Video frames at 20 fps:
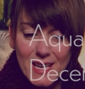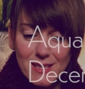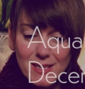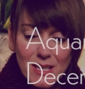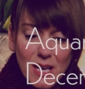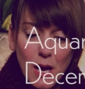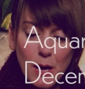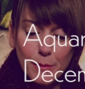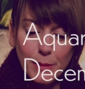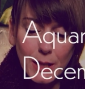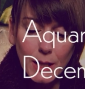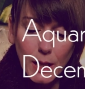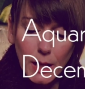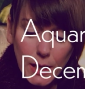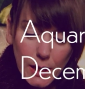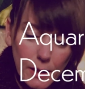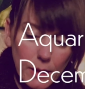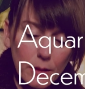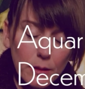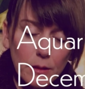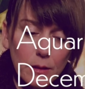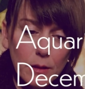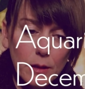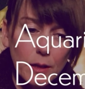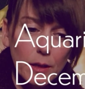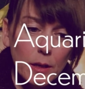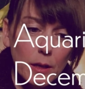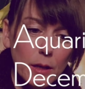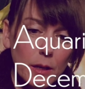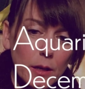is coming in
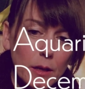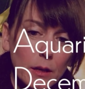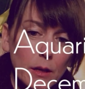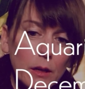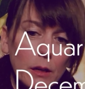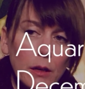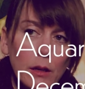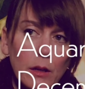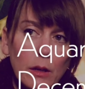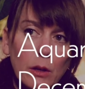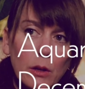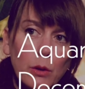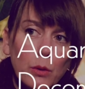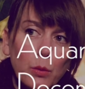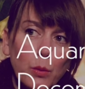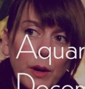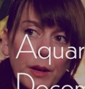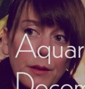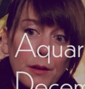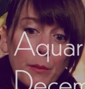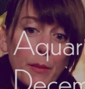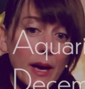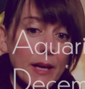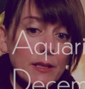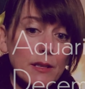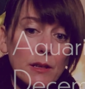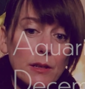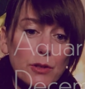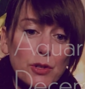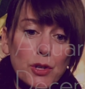with a
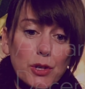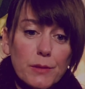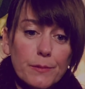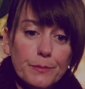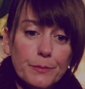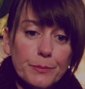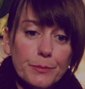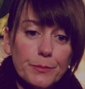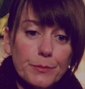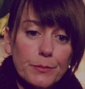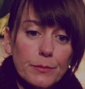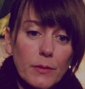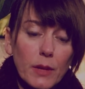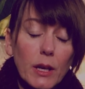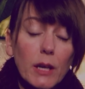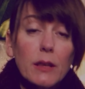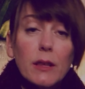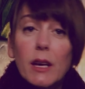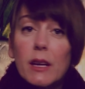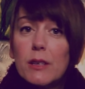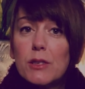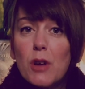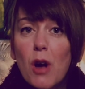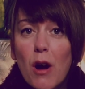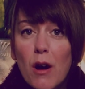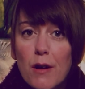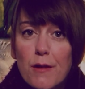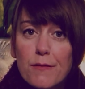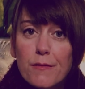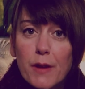message that is
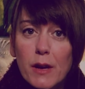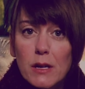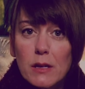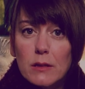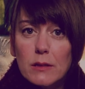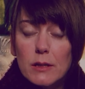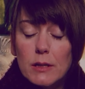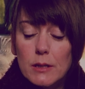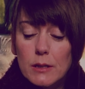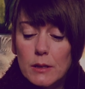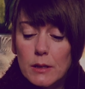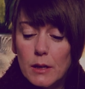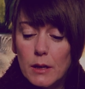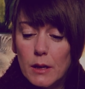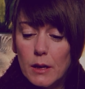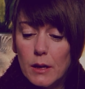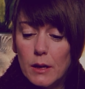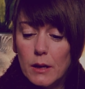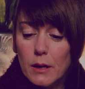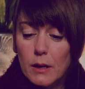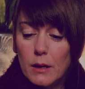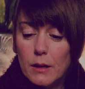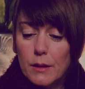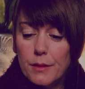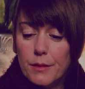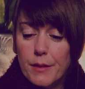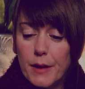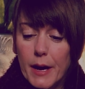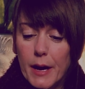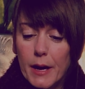heartfelt,
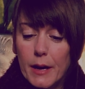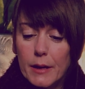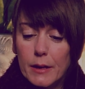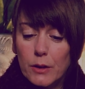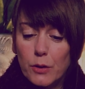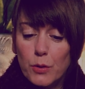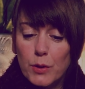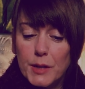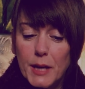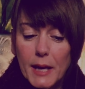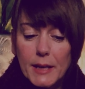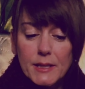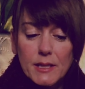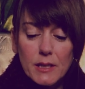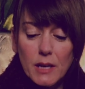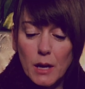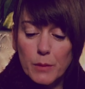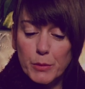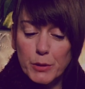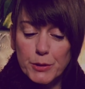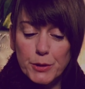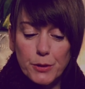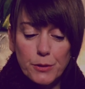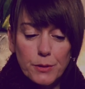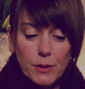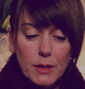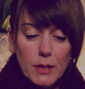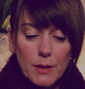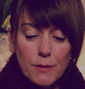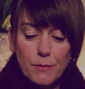that creates an
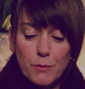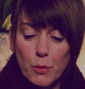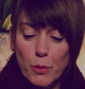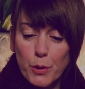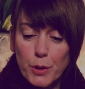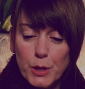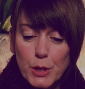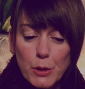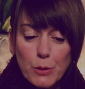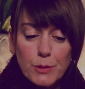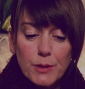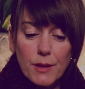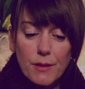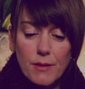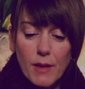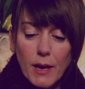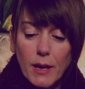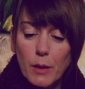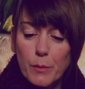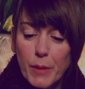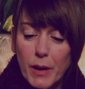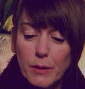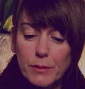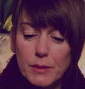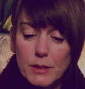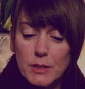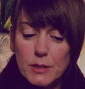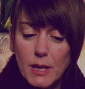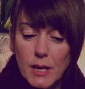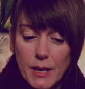opportunity for you to think about
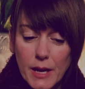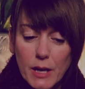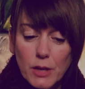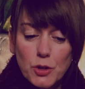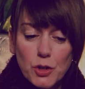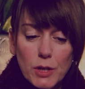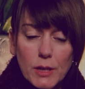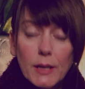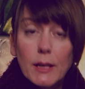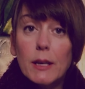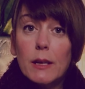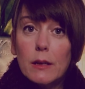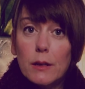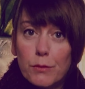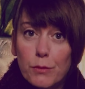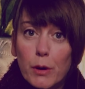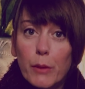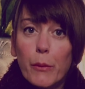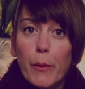this connection in a different